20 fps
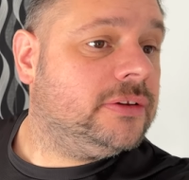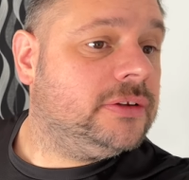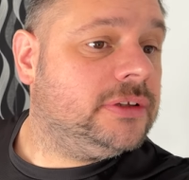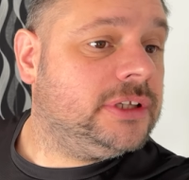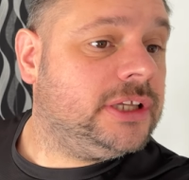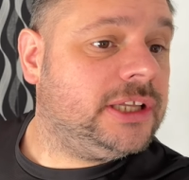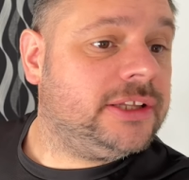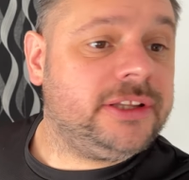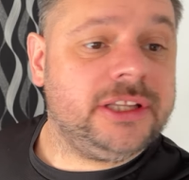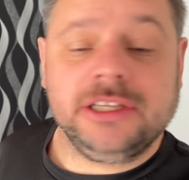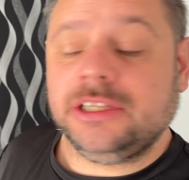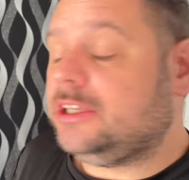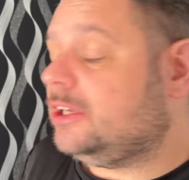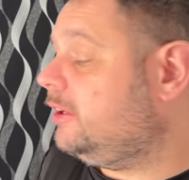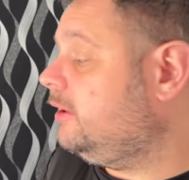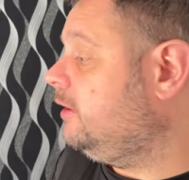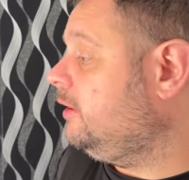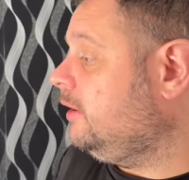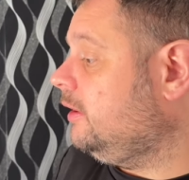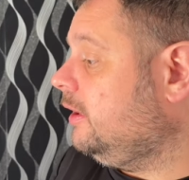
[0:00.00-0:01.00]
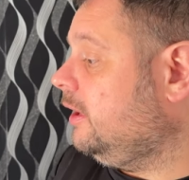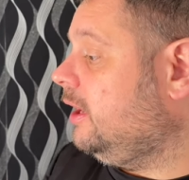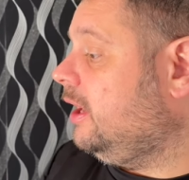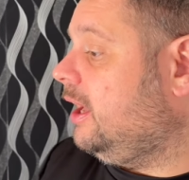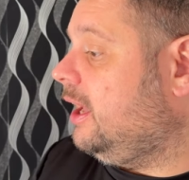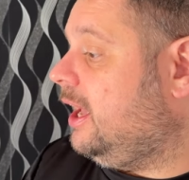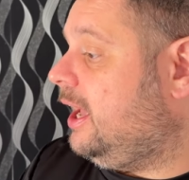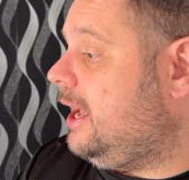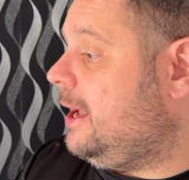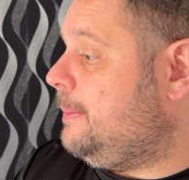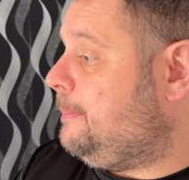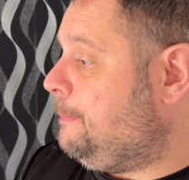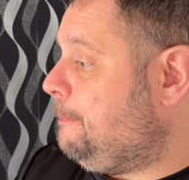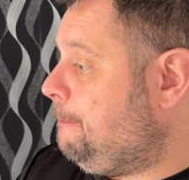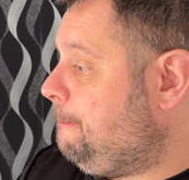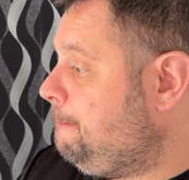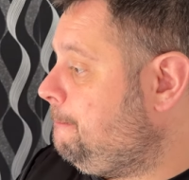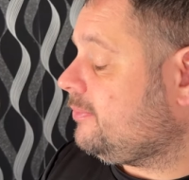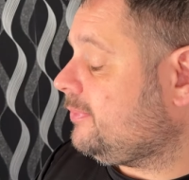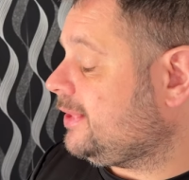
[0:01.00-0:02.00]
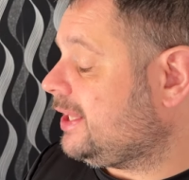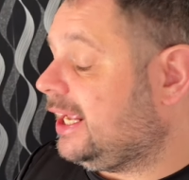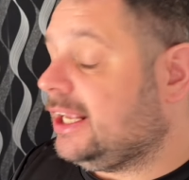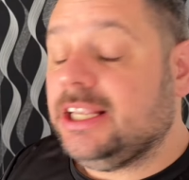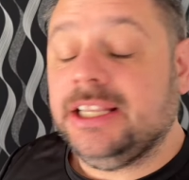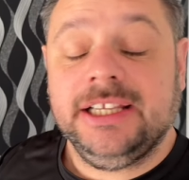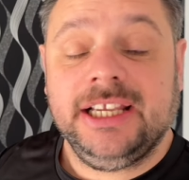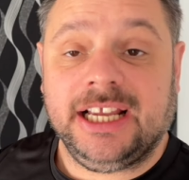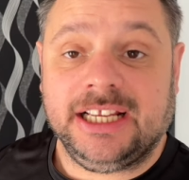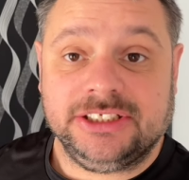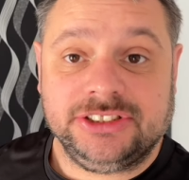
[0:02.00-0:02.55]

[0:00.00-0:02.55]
yeah, thank you. Um, yeah,